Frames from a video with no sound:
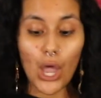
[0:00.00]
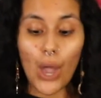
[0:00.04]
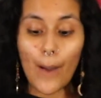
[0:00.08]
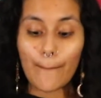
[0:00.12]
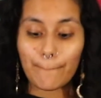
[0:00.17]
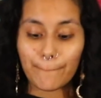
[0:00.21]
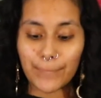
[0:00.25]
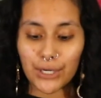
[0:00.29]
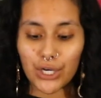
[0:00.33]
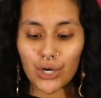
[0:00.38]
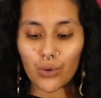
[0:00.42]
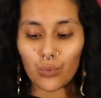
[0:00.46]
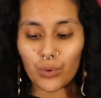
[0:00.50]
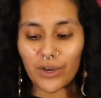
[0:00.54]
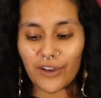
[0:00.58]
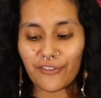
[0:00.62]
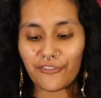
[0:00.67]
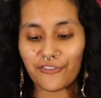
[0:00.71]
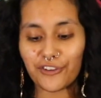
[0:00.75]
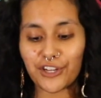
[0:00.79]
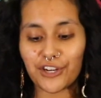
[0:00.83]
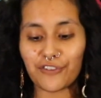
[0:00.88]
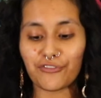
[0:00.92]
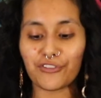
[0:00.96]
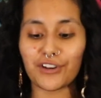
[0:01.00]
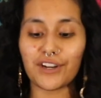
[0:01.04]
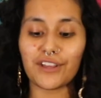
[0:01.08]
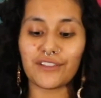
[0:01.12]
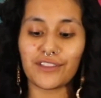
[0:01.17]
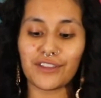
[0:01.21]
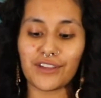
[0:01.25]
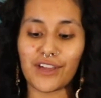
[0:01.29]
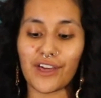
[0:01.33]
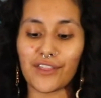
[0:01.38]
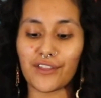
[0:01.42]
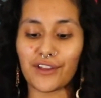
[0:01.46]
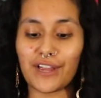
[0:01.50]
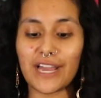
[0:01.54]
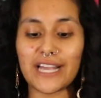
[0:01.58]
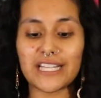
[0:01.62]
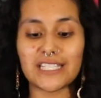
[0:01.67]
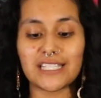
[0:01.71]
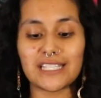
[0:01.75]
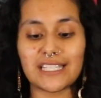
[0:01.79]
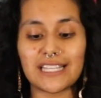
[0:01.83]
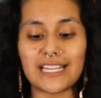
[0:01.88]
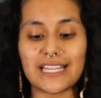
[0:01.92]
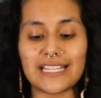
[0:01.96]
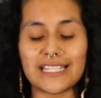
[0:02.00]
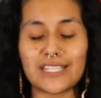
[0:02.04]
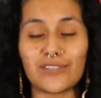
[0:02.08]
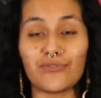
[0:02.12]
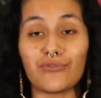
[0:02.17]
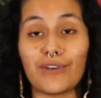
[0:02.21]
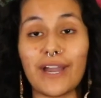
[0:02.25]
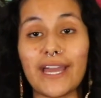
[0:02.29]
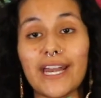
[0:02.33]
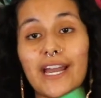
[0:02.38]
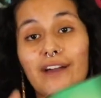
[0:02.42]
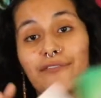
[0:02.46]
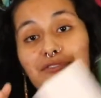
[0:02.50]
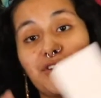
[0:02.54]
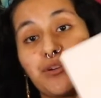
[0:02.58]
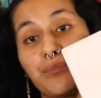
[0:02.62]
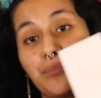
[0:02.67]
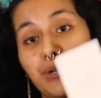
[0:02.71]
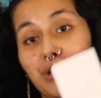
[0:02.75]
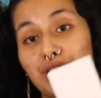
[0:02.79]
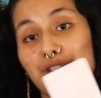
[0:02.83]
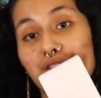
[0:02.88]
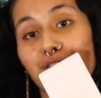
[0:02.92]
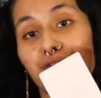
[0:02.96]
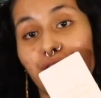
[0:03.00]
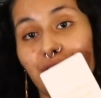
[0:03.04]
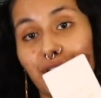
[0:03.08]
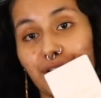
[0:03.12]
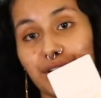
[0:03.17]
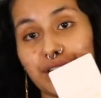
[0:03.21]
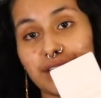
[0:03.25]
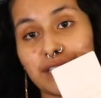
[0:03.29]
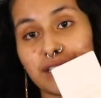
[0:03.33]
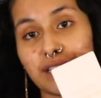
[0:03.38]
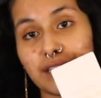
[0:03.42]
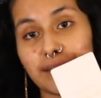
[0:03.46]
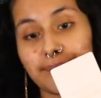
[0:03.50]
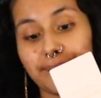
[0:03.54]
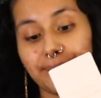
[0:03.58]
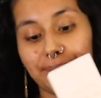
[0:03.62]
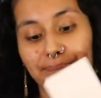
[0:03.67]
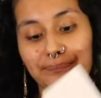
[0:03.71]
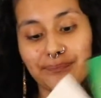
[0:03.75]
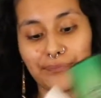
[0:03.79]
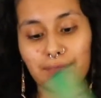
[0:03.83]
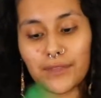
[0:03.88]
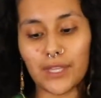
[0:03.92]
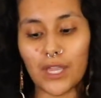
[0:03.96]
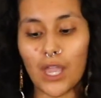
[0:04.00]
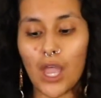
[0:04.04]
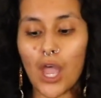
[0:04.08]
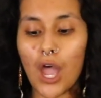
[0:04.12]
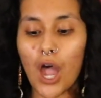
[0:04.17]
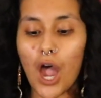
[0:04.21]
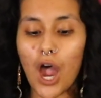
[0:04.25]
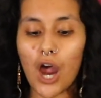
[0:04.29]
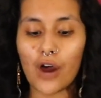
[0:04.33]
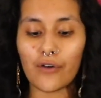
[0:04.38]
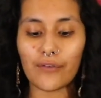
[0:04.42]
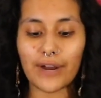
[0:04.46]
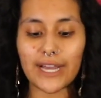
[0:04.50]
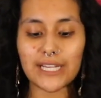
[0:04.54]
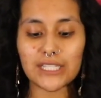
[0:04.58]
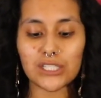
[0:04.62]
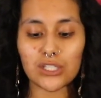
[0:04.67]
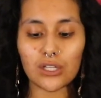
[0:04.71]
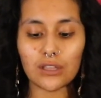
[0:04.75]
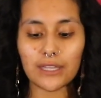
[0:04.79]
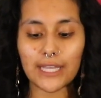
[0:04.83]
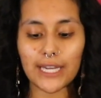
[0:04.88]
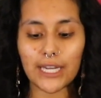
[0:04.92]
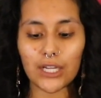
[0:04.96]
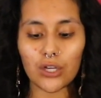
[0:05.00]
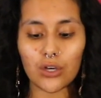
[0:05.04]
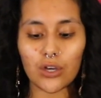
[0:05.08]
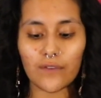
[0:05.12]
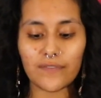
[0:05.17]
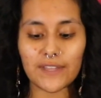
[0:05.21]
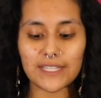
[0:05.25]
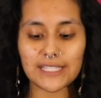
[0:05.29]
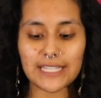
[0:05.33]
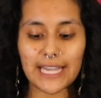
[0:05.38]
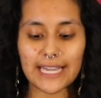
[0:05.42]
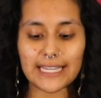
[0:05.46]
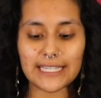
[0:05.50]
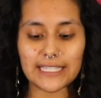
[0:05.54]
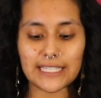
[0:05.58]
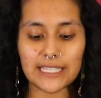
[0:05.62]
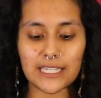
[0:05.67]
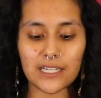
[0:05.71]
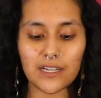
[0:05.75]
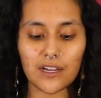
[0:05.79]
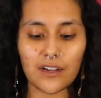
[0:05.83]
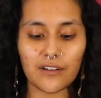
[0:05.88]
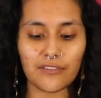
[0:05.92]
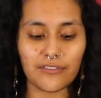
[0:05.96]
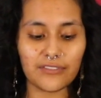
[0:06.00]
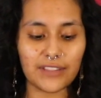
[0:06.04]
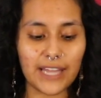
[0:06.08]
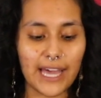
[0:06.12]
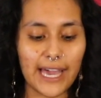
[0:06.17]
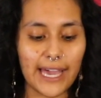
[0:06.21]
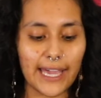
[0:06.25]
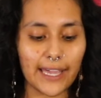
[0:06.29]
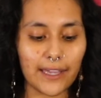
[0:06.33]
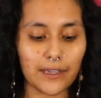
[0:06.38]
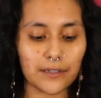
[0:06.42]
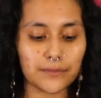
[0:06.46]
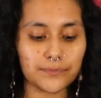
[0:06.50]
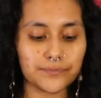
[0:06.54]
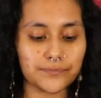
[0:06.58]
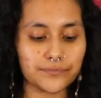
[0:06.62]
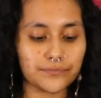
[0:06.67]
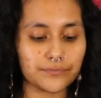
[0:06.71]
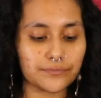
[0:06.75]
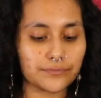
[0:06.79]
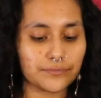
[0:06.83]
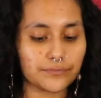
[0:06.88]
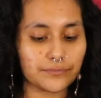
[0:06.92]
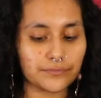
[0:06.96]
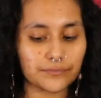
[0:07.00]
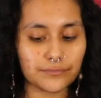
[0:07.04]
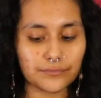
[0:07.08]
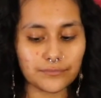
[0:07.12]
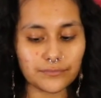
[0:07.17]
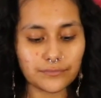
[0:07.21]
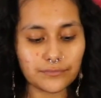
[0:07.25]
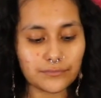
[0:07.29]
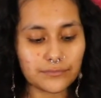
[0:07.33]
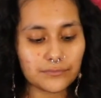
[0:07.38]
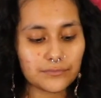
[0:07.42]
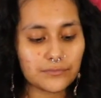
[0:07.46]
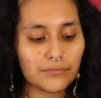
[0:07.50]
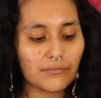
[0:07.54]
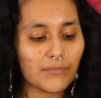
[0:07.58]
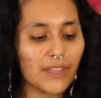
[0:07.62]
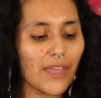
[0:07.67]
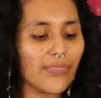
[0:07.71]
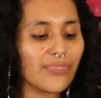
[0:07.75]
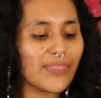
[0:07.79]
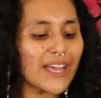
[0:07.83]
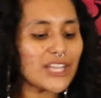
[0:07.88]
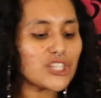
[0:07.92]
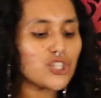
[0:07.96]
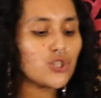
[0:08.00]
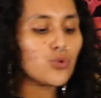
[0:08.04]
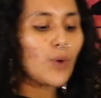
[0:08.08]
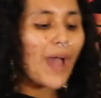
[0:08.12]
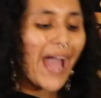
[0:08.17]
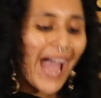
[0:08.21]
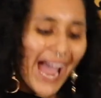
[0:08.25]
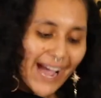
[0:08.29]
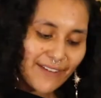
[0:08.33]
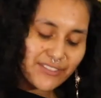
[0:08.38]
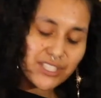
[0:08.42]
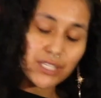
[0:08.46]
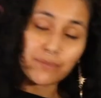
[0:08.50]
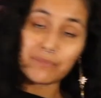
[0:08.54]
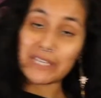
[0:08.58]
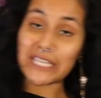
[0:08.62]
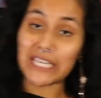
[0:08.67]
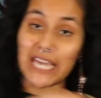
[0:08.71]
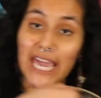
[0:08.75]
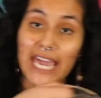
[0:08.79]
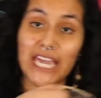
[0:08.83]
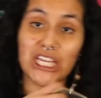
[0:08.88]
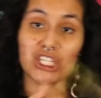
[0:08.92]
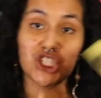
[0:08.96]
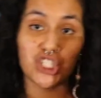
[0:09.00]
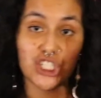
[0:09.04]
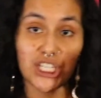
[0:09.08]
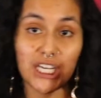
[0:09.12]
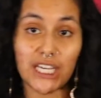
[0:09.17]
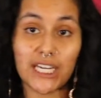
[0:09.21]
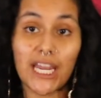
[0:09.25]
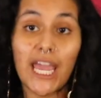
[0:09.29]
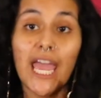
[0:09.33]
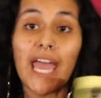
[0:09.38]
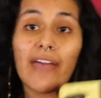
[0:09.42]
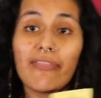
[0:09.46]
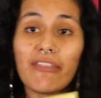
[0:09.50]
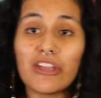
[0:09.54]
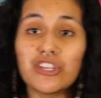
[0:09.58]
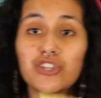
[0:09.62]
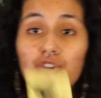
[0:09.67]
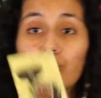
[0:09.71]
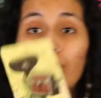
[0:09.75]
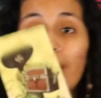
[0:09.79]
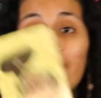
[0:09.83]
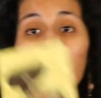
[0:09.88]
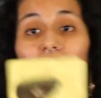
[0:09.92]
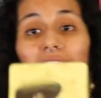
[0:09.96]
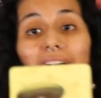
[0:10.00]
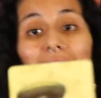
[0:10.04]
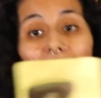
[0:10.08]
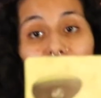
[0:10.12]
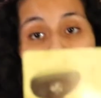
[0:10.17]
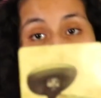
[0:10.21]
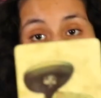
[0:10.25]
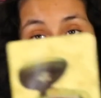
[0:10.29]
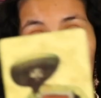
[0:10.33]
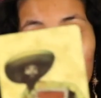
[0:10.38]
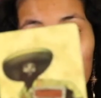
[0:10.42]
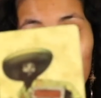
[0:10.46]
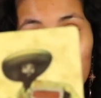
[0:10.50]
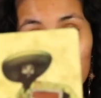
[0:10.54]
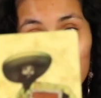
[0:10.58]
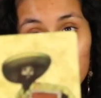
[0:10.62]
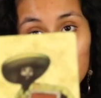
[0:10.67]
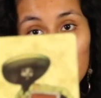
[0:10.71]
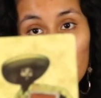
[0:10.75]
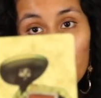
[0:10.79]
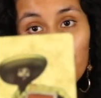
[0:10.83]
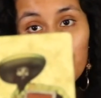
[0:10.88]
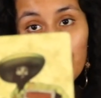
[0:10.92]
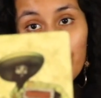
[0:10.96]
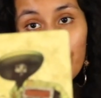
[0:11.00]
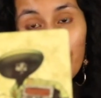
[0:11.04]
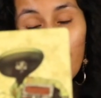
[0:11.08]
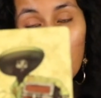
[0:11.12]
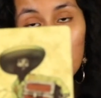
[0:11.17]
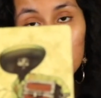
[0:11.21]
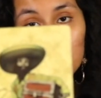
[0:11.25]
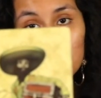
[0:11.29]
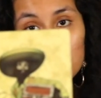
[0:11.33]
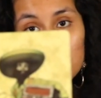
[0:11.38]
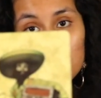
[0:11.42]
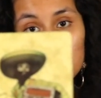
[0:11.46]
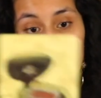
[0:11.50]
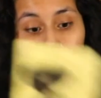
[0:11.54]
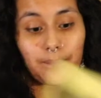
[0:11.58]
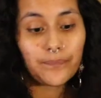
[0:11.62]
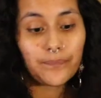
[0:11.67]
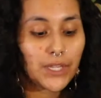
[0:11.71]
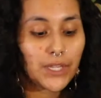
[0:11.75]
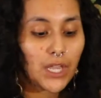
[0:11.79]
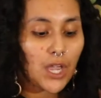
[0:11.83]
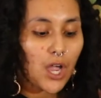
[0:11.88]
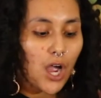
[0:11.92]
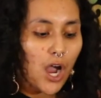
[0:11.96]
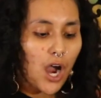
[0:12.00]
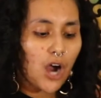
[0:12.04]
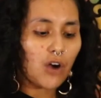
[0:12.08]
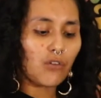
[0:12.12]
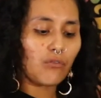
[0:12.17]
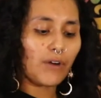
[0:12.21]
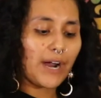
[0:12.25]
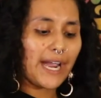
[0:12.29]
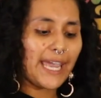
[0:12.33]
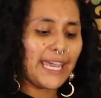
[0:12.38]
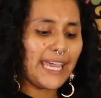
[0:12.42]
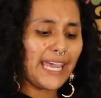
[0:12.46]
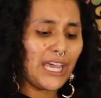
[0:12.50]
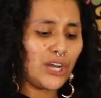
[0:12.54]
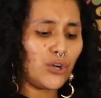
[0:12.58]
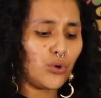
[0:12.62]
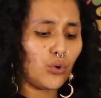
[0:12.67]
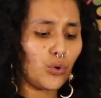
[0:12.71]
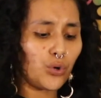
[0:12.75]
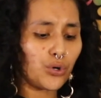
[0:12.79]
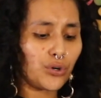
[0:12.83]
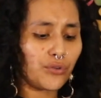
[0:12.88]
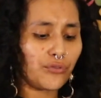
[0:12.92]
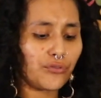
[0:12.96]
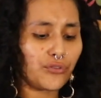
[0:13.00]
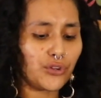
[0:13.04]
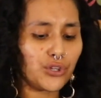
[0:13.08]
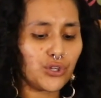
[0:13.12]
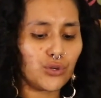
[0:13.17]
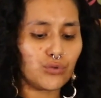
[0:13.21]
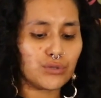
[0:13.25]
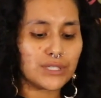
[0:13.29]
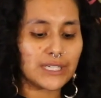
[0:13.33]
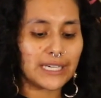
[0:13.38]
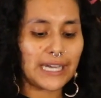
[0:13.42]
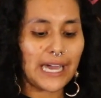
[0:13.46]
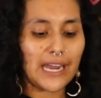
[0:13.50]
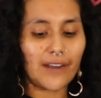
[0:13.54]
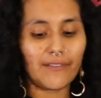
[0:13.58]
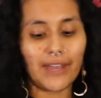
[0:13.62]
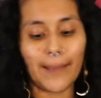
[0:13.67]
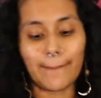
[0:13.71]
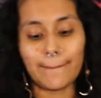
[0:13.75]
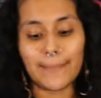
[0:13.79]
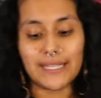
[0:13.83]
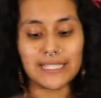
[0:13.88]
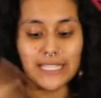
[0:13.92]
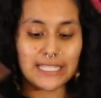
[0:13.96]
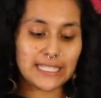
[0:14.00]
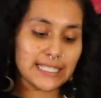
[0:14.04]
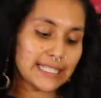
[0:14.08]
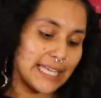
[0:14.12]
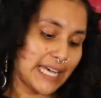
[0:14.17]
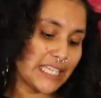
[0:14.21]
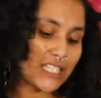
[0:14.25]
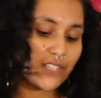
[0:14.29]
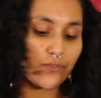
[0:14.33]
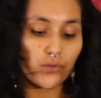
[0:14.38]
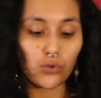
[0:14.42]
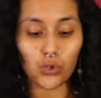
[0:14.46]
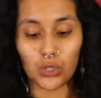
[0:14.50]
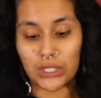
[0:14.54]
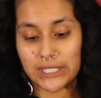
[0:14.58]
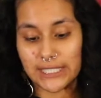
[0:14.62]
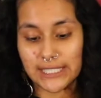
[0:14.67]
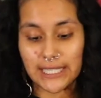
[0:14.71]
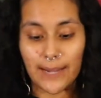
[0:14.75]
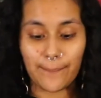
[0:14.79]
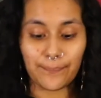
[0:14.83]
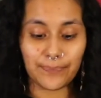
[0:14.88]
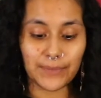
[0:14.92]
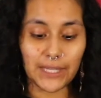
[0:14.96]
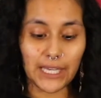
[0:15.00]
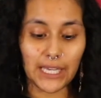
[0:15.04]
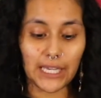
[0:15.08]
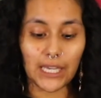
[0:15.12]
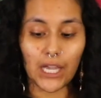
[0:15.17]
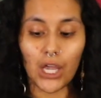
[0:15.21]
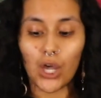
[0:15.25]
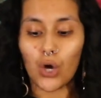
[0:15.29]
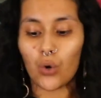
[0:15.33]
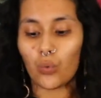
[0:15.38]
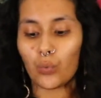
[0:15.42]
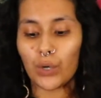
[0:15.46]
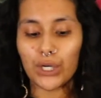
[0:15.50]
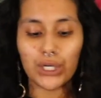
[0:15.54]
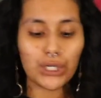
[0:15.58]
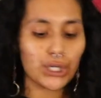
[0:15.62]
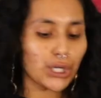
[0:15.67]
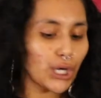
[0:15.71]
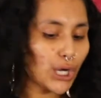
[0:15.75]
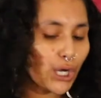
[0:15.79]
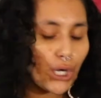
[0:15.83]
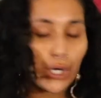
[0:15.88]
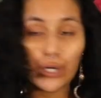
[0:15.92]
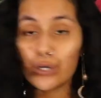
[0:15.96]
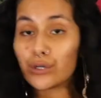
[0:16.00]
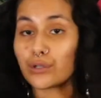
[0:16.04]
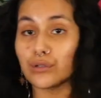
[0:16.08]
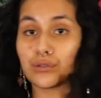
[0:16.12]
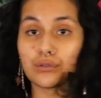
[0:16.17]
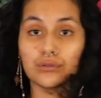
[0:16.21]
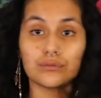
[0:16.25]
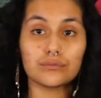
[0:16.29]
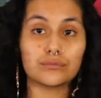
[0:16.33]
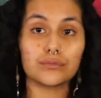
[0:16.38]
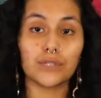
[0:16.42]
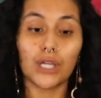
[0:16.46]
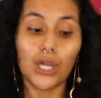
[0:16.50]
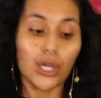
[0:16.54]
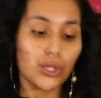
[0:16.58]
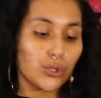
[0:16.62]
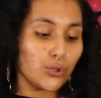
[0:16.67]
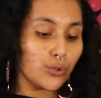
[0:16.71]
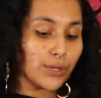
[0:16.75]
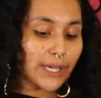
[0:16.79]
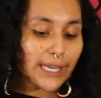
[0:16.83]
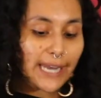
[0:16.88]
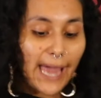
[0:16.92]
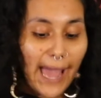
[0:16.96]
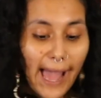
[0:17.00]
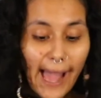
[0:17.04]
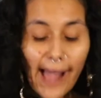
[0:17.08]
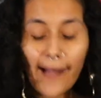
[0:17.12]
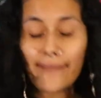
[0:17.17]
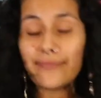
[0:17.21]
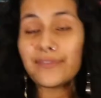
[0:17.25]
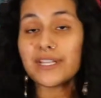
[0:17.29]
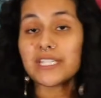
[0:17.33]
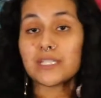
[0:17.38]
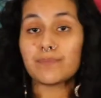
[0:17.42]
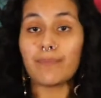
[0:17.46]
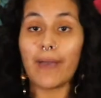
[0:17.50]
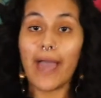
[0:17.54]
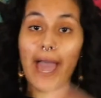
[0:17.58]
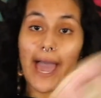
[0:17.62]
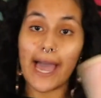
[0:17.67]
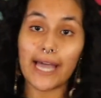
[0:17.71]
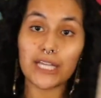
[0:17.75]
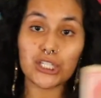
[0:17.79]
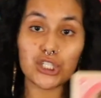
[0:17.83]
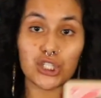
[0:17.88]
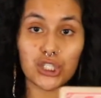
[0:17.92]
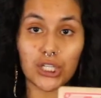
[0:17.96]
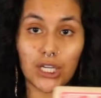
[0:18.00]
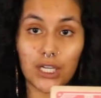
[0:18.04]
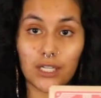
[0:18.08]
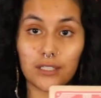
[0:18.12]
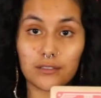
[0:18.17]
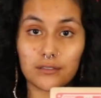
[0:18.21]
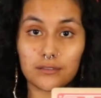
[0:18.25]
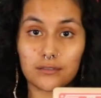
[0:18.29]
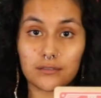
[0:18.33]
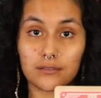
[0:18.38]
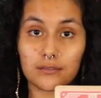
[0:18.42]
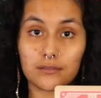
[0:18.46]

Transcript: Put one foot in front of the other, as it's right after perseverance. All right, so letting go of this idea of like, that you have to be caged in, that you kind of have to put yourself in a box. All right, in order for you to kind of like be successful or something. When no, you can have this passion.